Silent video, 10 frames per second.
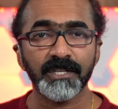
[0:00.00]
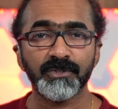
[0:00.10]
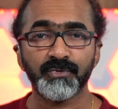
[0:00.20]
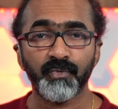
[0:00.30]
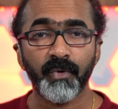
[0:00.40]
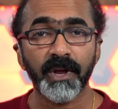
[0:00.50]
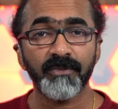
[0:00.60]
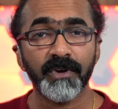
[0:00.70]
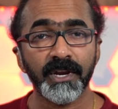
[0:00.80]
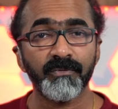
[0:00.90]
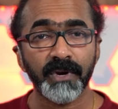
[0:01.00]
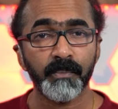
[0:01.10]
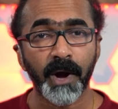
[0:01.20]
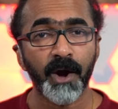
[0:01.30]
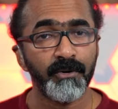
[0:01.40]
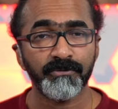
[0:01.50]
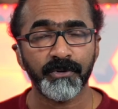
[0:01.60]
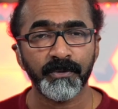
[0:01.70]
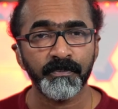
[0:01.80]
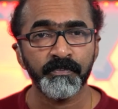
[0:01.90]
That is very, very, very
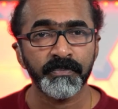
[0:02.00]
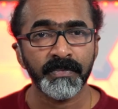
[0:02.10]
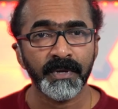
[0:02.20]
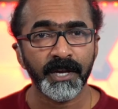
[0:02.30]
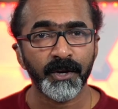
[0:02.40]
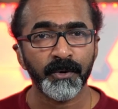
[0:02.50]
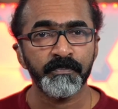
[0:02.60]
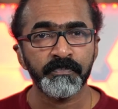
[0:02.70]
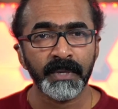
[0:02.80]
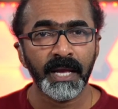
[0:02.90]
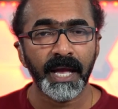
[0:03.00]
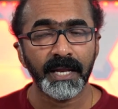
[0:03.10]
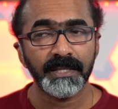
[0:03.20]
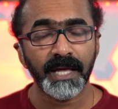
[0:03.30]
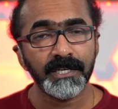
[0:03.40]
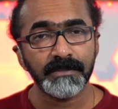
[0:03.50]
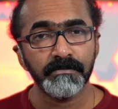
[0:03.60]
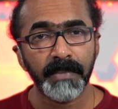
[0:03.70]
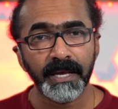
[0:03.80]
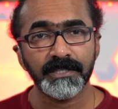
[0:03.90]
powerful, and that
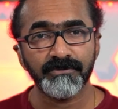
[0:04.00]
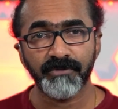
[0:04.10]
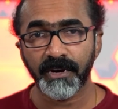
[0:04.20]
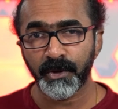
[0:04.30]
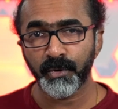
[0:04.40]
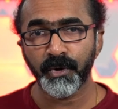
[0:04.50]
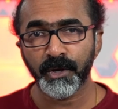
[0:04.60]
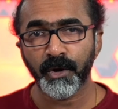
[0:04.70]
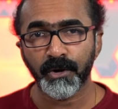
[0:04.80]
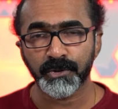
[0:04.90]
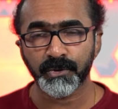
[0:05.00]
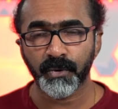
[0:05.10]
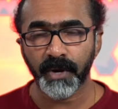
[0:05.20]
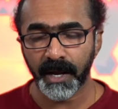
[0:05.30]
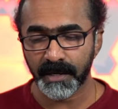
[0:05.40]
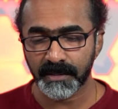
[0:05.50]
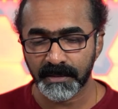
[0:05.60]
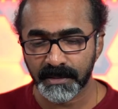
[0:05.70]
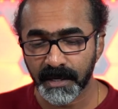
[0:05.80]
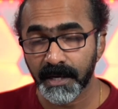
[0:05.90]
makes it very unique also.
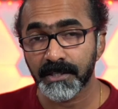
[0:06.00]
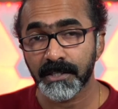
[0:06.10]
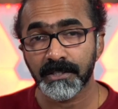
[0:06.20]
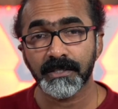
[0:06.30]
And it